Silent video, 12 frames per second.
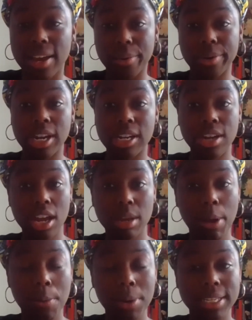We're gonna talk
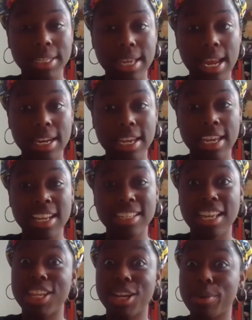about what a set is,
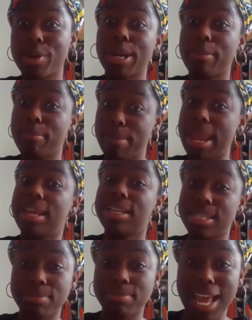and then we're gonna make
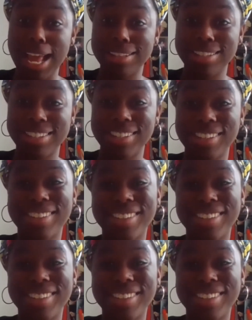some sets.